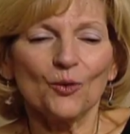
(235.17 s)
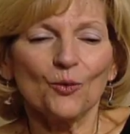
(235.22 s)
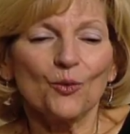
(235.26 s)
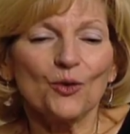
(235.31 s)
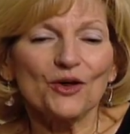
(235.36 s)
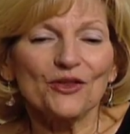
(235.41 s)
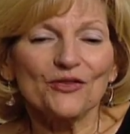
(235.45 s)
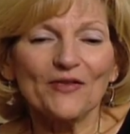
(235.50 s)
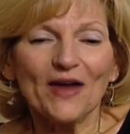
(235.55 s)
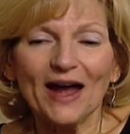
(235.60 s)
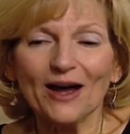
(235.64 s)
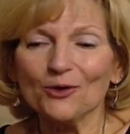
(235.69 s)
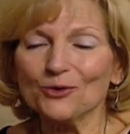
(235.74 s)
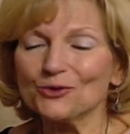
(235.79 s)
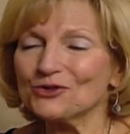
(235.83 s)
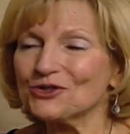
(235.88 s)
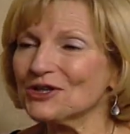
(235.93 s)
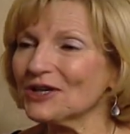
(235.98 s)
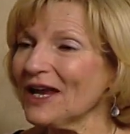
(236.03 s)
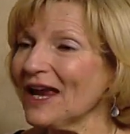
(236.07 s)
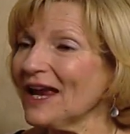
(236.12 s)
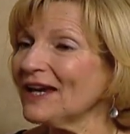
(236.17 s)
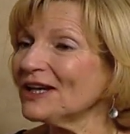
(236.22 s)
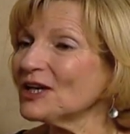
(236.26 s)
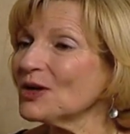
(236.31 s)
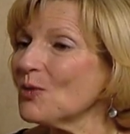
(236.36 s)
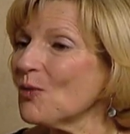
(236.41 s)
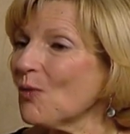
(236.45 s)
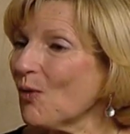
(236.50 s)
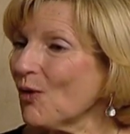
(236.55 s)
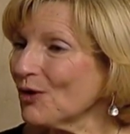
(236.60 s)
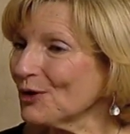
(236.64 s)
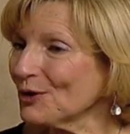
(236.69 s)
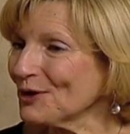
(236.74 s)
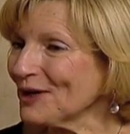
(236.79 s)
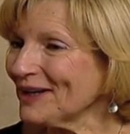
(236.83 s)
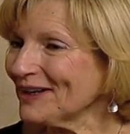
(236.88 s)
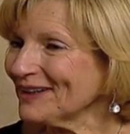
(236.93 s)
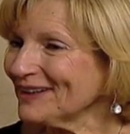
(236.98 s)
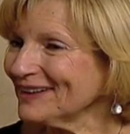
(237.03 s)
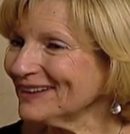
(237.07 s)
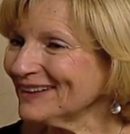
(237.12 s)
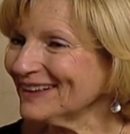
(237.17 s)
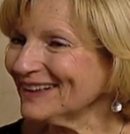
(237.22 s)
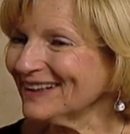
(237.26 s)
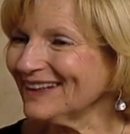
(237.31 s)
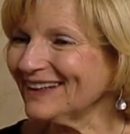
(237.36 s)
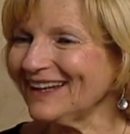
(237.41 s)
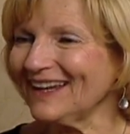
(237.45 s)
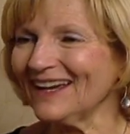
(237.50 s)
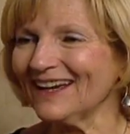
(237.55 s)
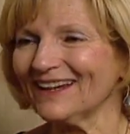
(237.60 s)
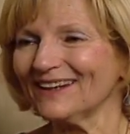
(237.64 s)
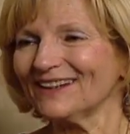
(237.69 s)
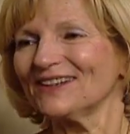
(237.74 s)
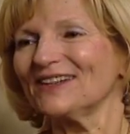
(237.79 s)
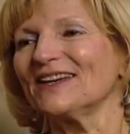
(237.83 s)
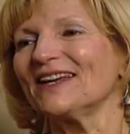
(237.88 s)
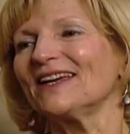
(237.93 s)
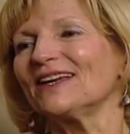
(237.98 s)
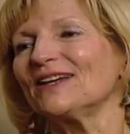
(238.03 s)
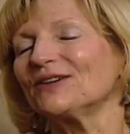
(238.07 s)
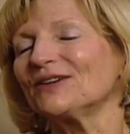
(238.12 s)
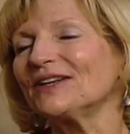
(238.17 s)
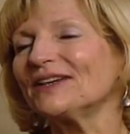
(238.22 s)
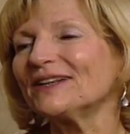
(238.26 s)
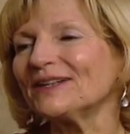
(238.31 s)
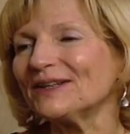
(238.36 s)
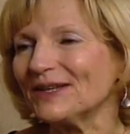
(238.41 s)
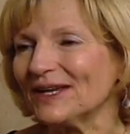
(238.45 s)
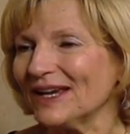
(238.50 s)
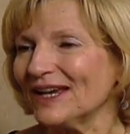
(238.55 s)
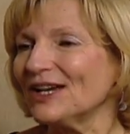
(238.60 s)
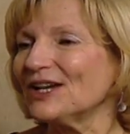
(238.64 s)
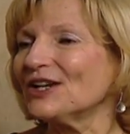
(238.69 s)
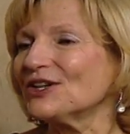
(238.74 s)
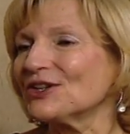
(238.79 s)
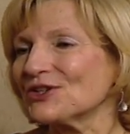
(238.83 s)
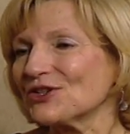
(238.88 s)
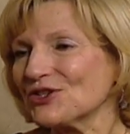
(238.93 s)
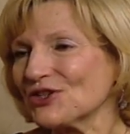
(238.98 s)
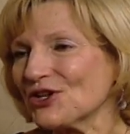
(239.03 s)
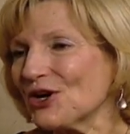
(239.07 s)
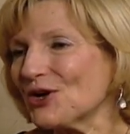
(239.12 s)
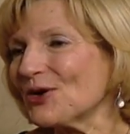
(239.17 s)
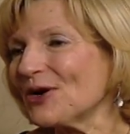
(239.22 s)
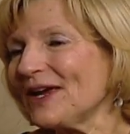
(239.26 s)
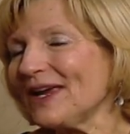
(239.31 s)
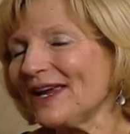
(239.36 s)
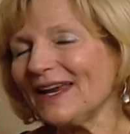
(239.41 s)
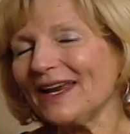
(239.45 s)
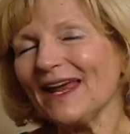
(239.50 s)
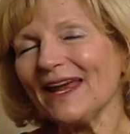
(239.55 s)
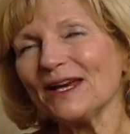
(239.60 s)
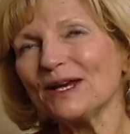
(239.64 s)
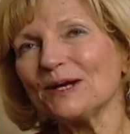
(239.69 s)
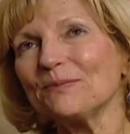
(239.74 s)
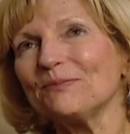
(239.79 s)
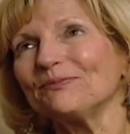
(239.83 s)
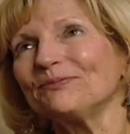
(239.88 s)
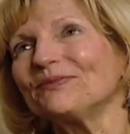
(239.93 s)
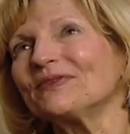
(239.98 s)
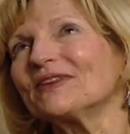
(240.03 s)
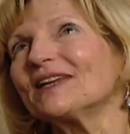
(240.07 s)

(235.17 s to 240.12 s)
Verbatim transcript: without any warning, and it so and it